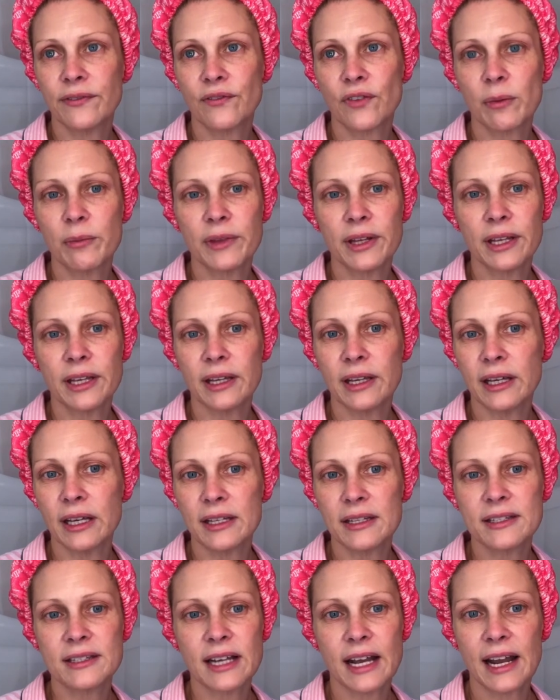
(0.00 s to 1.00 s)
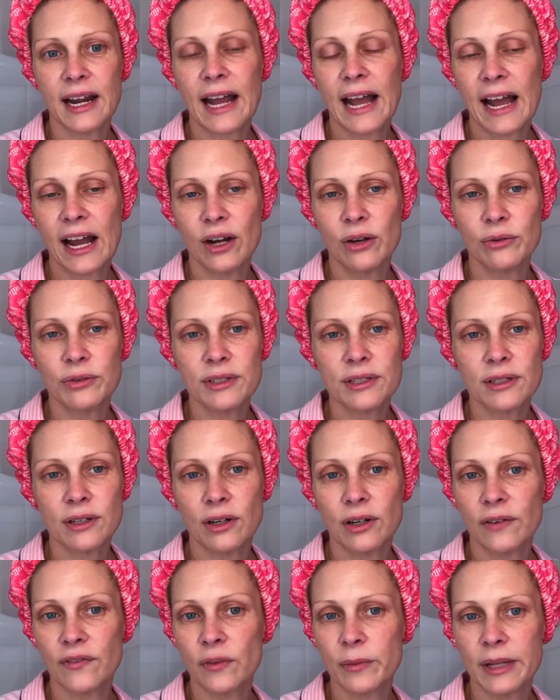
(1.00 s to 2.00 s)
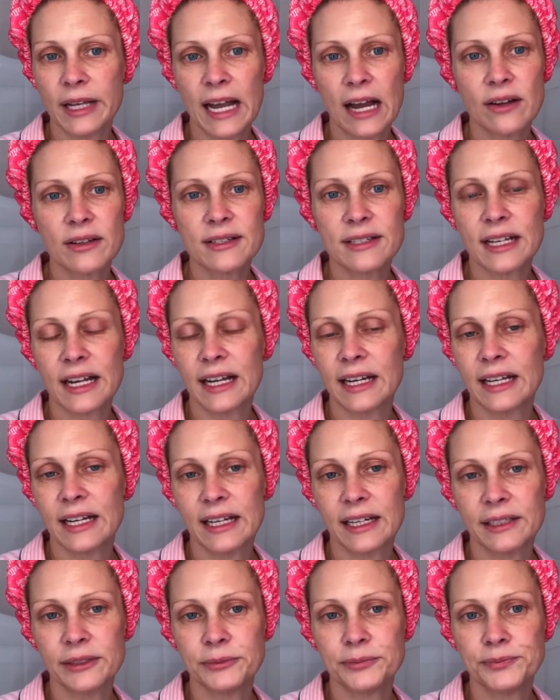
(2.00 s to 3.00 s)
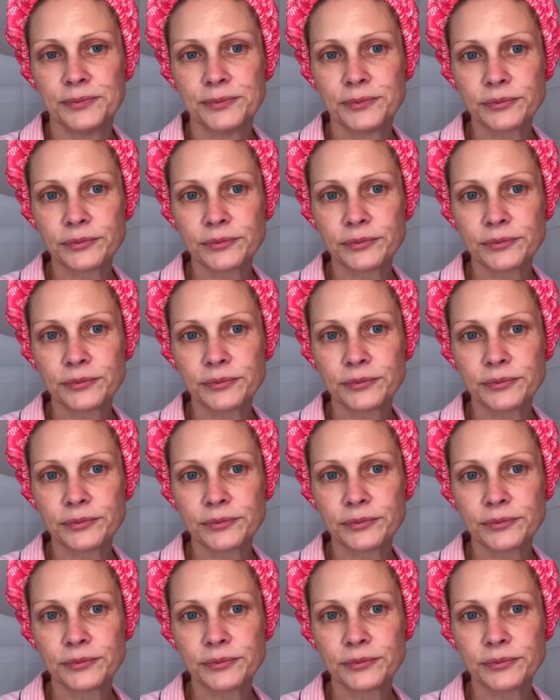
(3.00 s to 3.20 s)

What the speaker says: from the inside out or from the outside in.